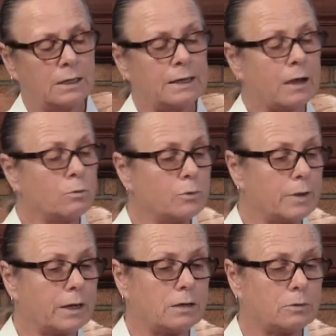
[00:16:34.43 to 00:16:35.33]
Now we're
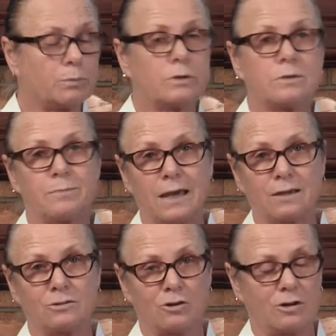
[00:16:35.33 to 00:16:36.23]
ready to put the
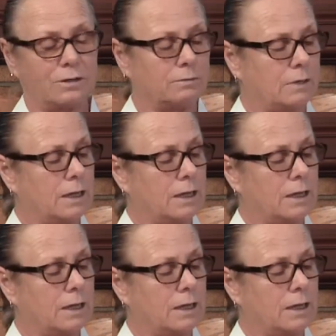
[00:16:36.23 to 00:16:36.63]
band on,